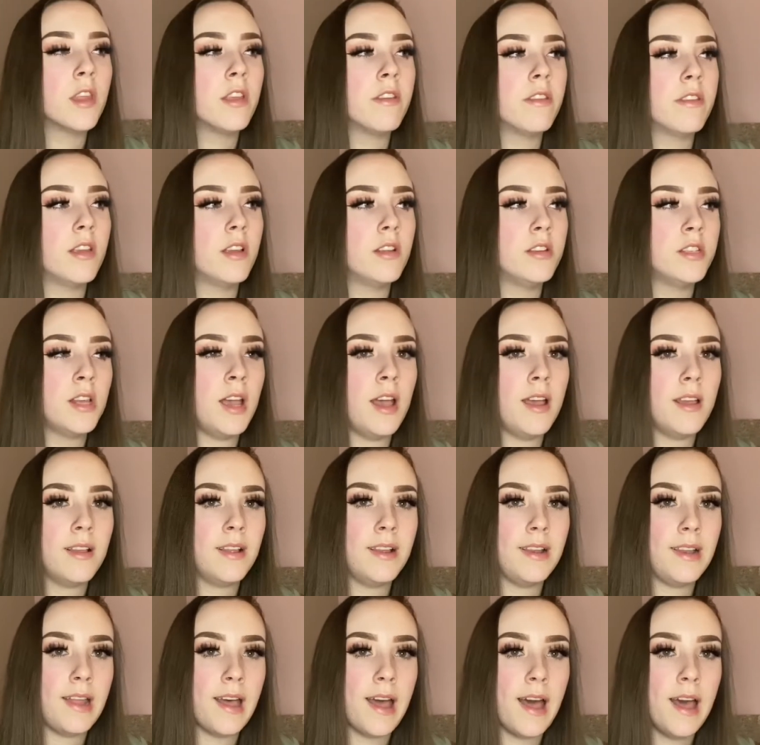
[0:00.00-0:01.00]
So Jack
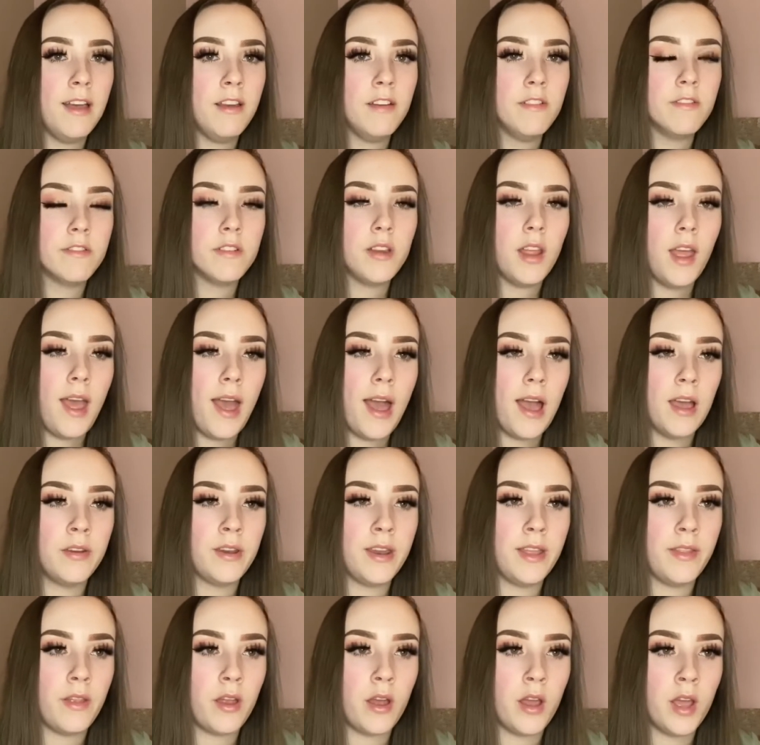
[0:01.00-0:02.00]
left and
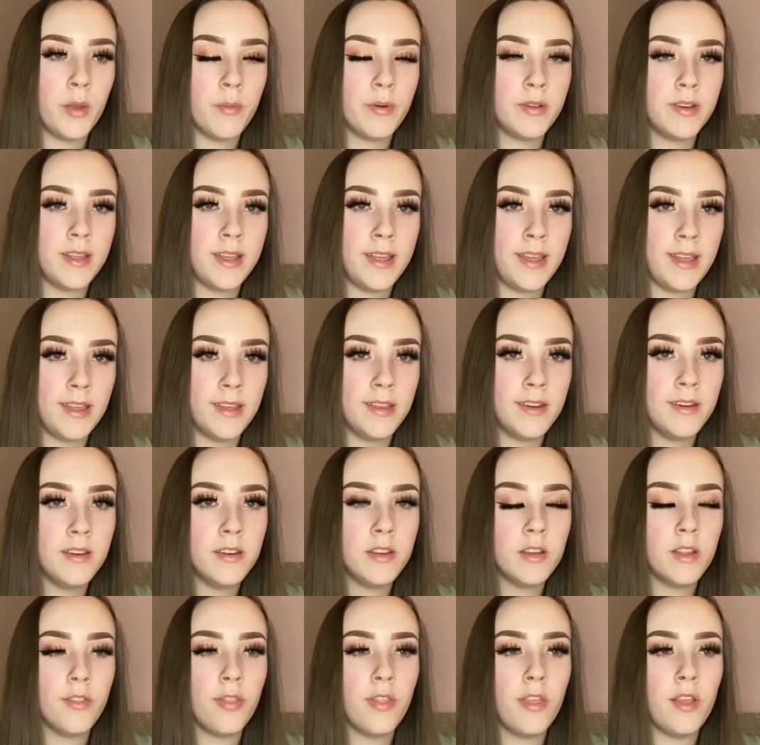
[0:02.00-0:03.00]
then I went in
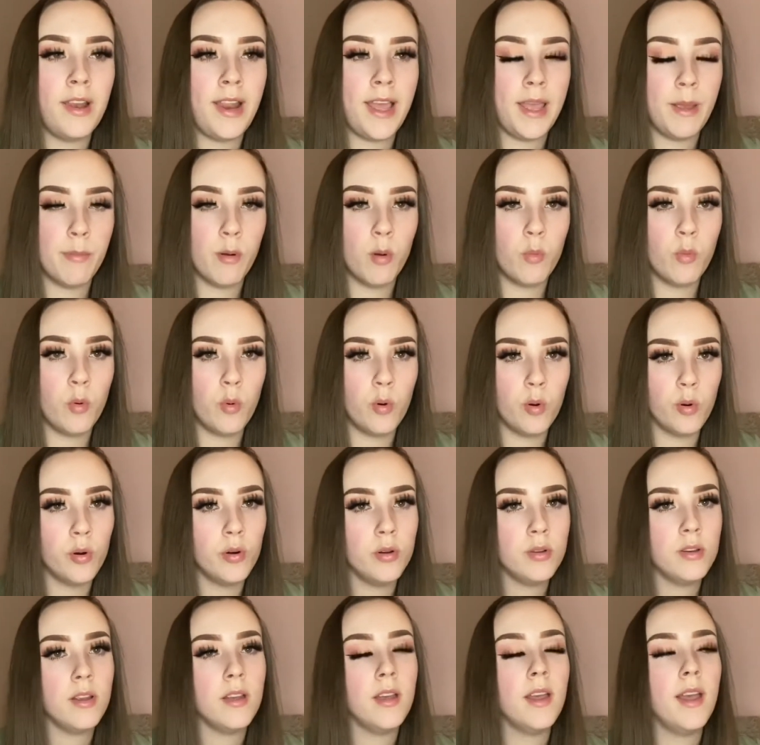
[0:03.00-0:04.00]
to the labour ward.
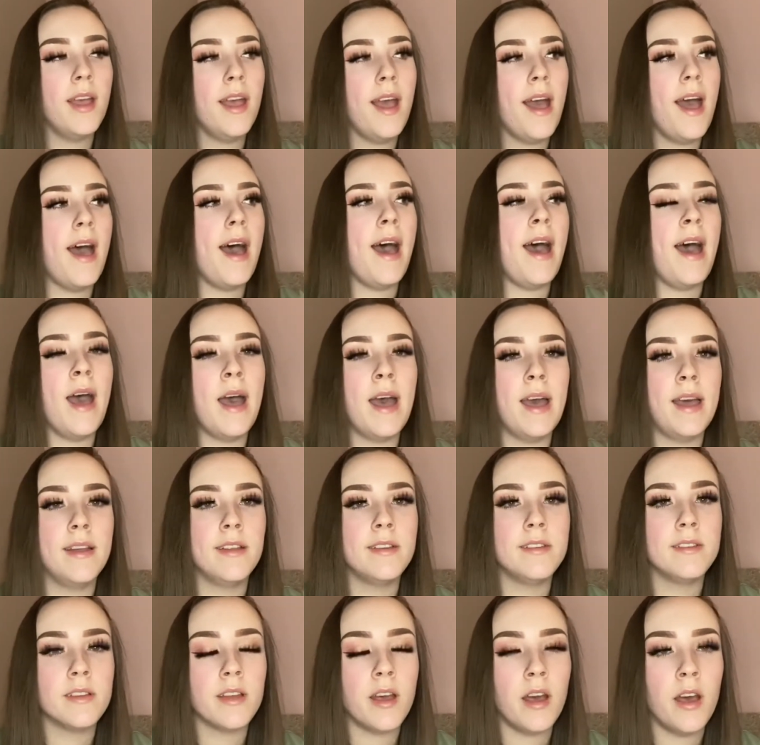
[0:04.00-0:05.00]

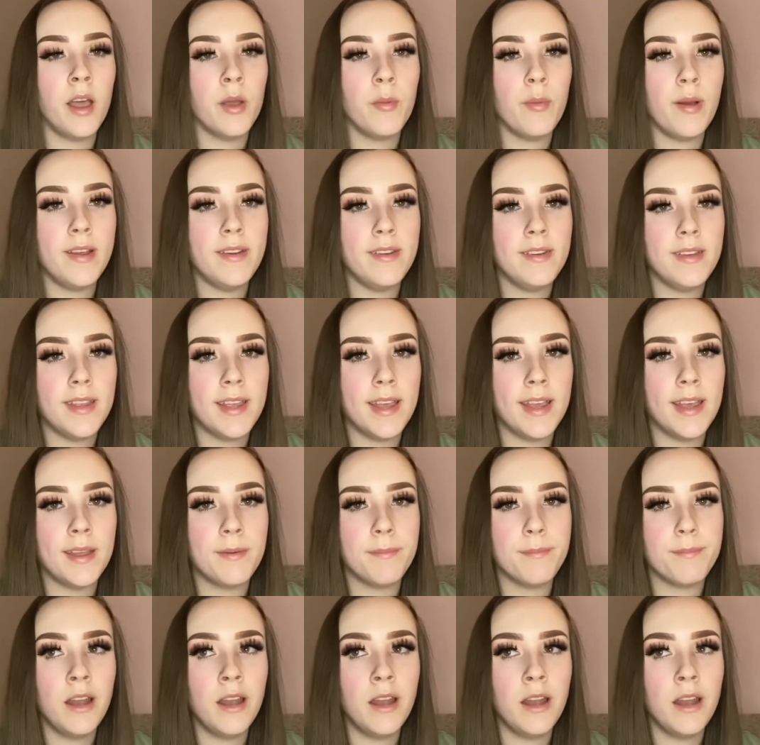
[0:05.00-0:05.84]
And I went in, I